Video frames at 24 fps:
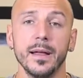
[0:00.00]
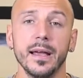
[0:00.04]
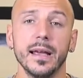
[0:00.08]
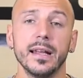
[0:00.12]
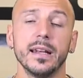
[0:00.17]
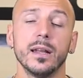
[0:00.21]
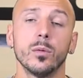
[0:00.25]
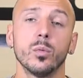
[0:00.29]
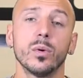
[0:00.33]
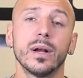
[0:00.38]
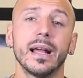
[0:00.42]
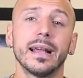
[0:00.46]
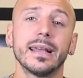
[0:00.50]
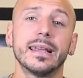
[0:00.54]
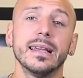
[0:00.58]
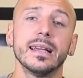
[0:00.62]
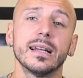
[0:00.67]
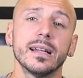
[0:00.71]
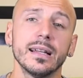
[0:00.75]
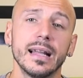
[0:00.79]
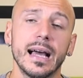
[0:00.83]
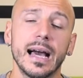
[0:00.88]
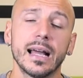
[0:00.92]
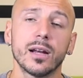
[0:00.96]
And then when I get
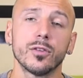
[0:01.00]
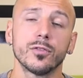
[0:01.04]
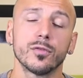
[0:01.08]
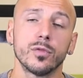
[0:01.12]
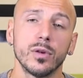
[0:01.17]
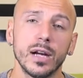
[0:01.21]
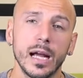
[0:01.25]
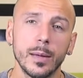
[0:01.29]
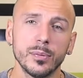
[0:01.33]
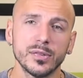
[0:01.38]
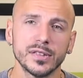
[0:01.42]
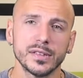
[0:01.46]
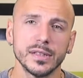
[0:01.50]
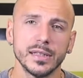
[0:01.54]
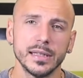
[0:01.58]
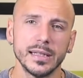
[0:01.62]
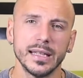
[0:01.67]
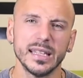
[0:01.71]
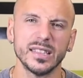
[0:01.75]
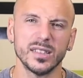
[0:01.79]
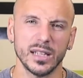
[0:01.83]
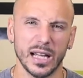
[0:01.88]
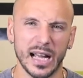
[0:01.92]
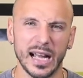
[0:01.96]
a lot of reps in,
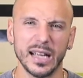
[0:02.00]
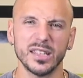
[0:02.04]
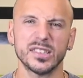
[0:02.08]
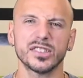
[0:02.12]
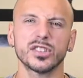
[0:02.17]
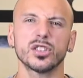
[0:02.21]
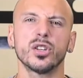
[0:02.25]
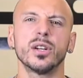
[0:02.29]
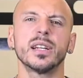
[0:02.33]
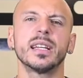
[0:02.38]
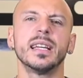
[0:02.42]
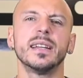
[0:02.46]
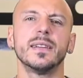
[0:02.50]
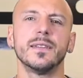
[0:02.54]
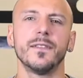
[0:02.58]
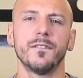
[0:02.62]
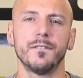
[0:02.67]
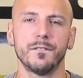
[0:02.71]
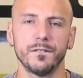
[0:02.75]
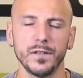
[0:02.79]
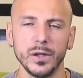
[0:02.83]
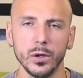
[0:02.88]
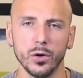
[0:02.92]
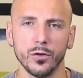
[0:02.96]
I start getting the
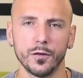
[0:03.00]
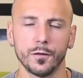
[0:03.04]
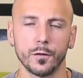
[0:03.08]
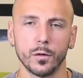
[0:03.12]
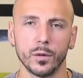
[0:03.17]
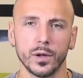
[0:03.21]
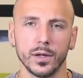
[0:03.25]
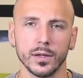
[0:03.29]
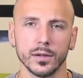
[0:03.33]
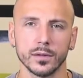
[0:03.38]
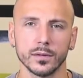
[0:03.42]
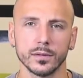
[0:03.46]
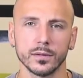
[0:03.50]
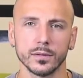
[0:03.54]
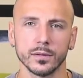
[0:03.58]
feel for it.